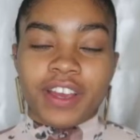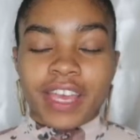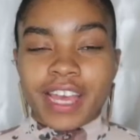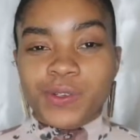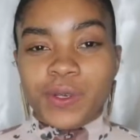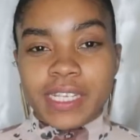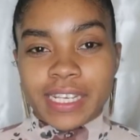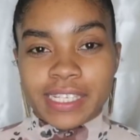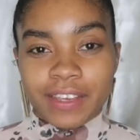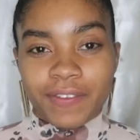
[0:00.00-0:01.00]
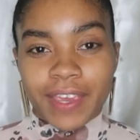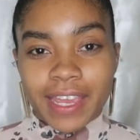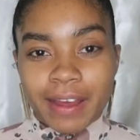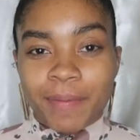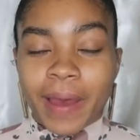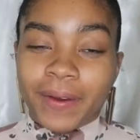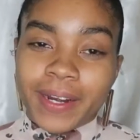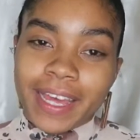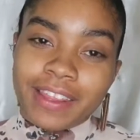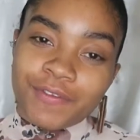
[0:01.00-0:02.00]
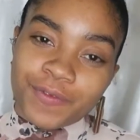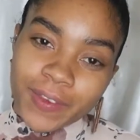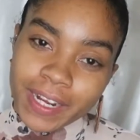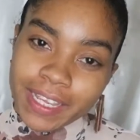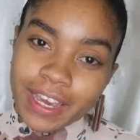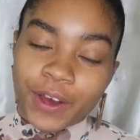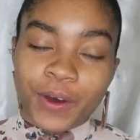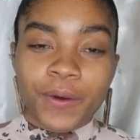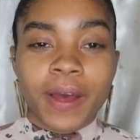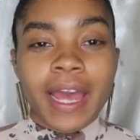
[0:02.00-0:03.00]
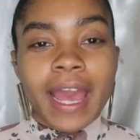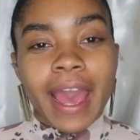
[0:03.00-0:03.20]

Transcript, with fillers: Uncasual T T V, and I'm back with another video.